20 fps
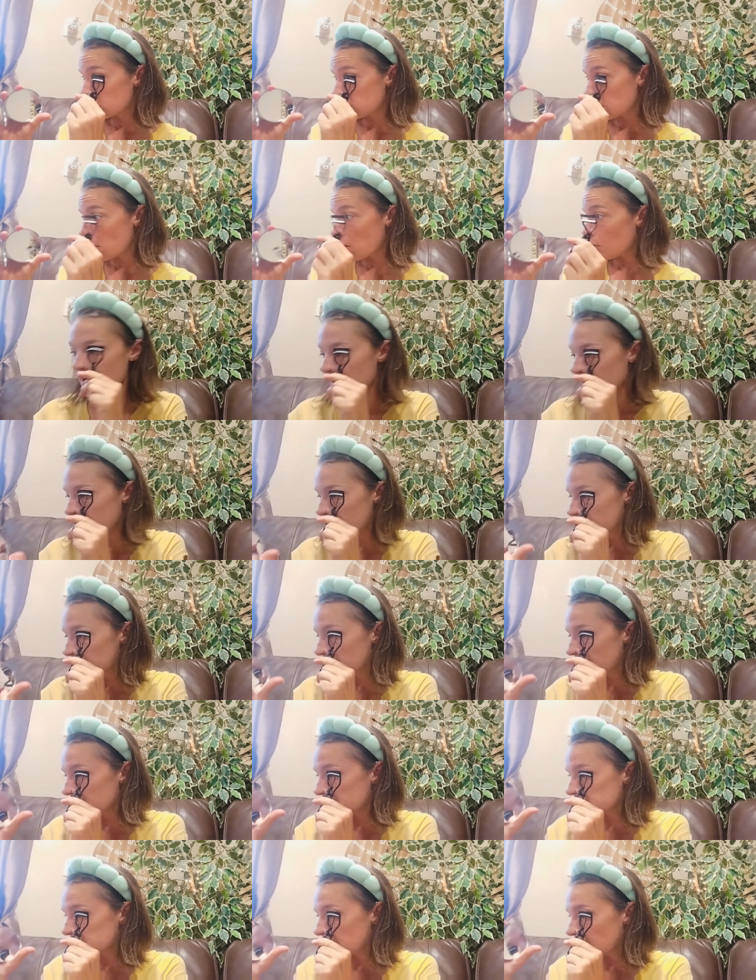So I
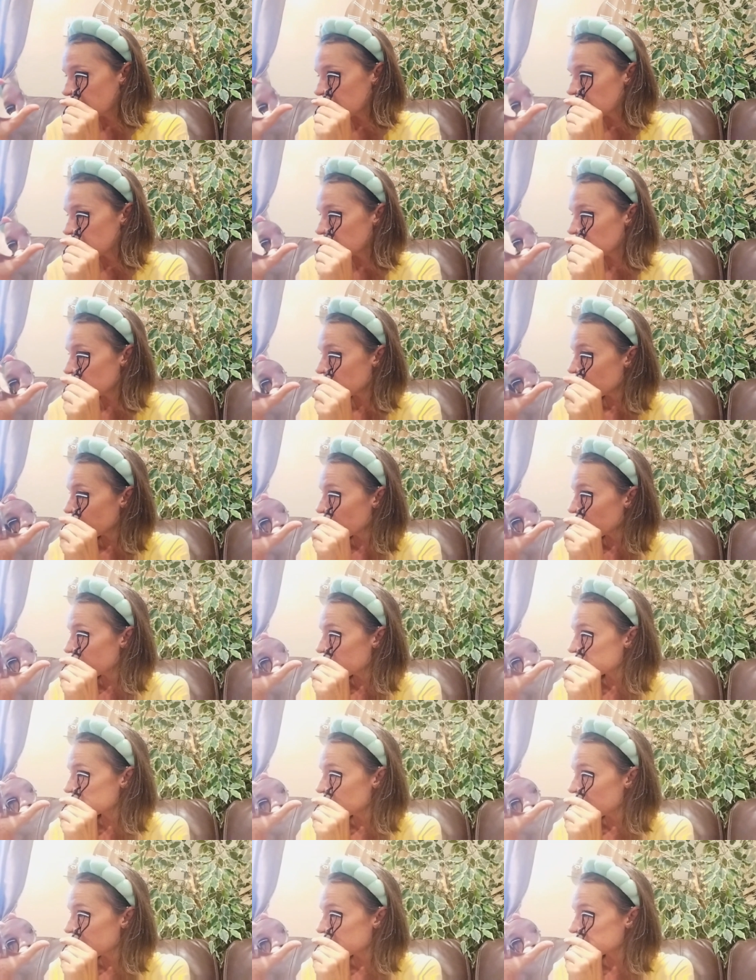am excited for
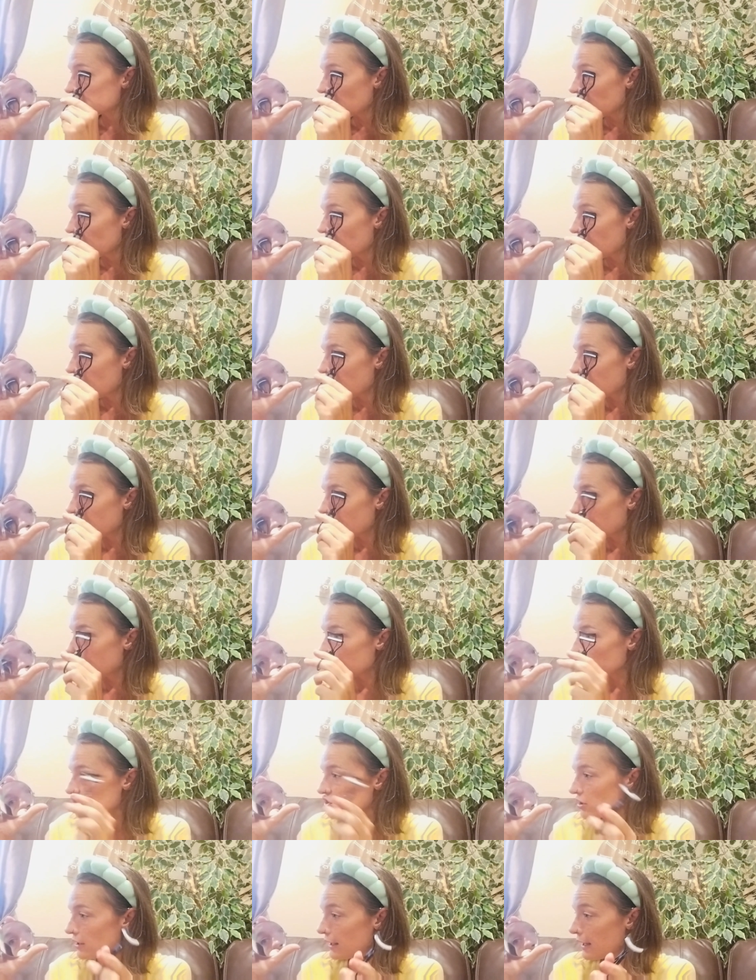this mascara. I
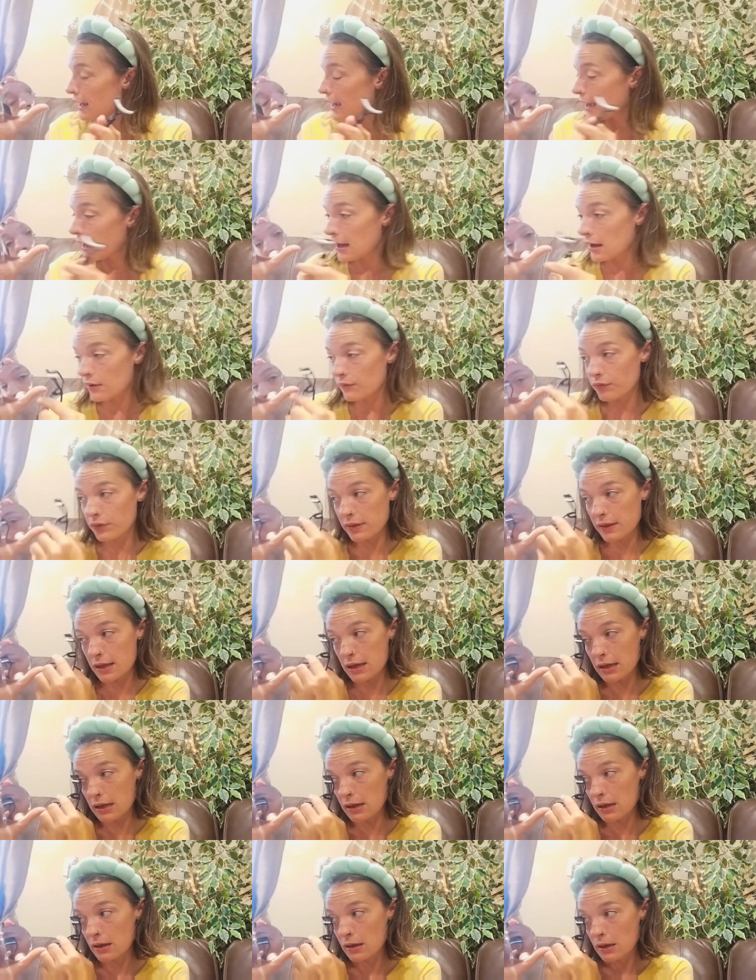actually have
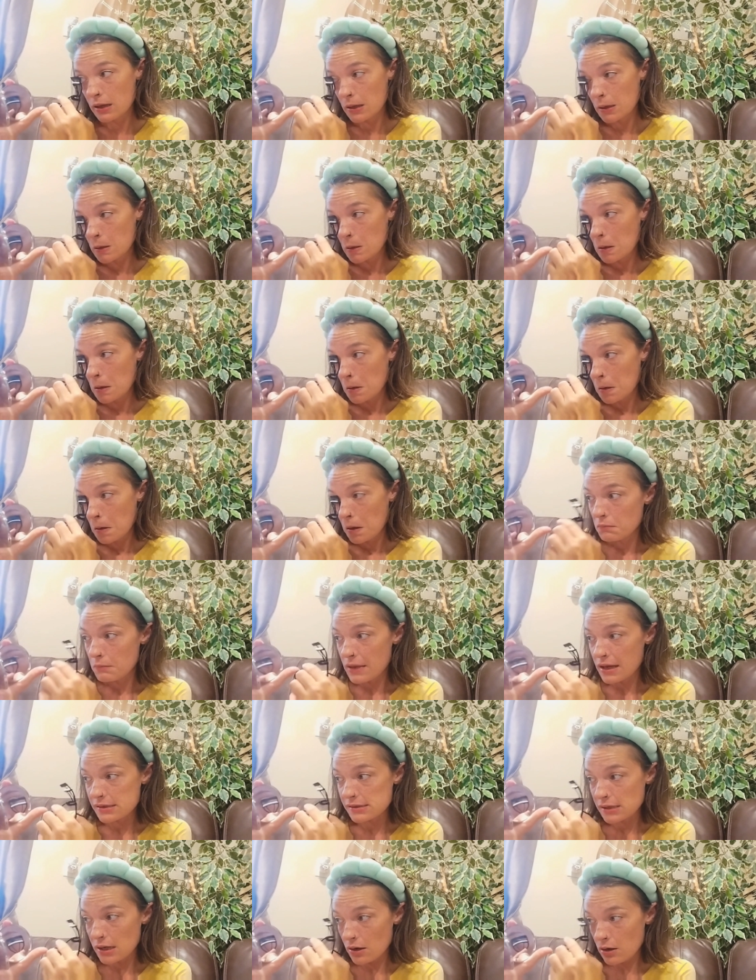the
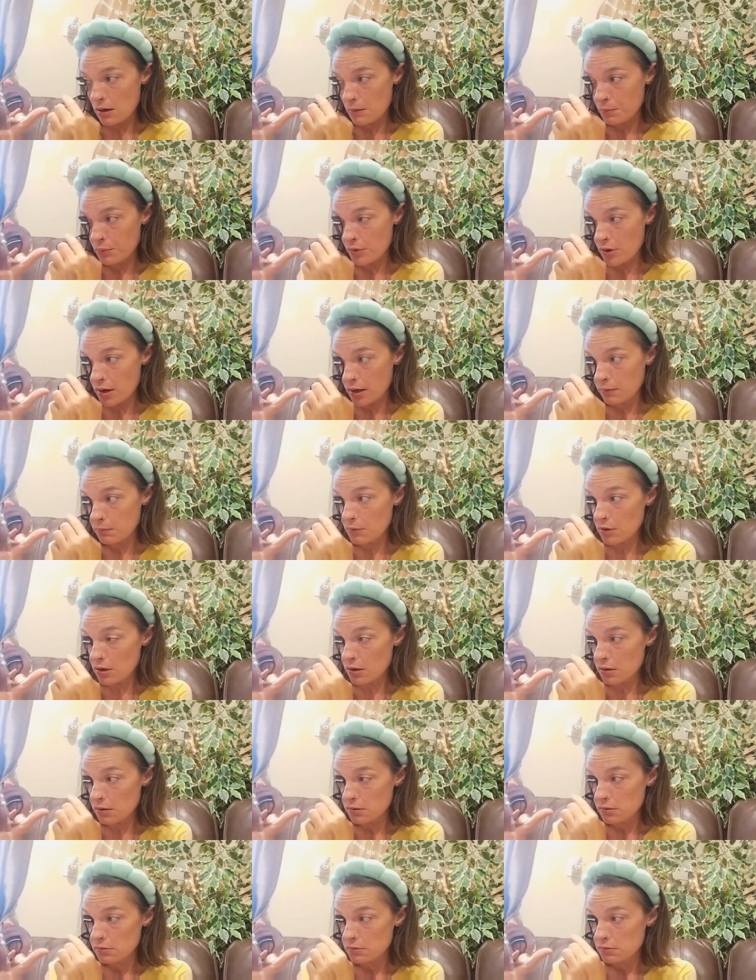mascara
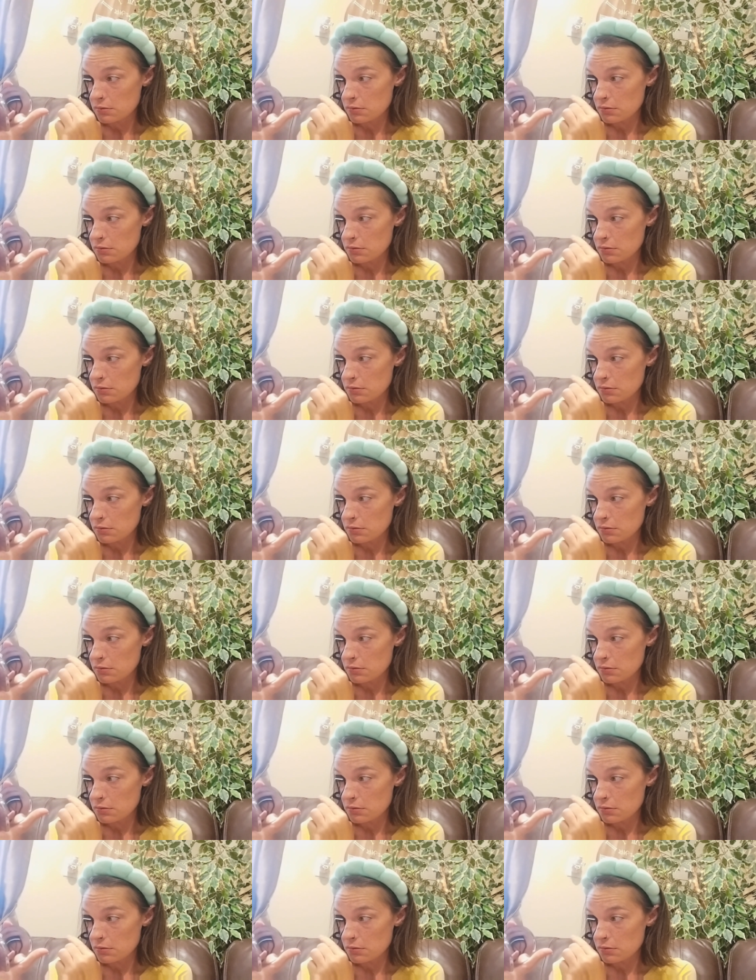primer,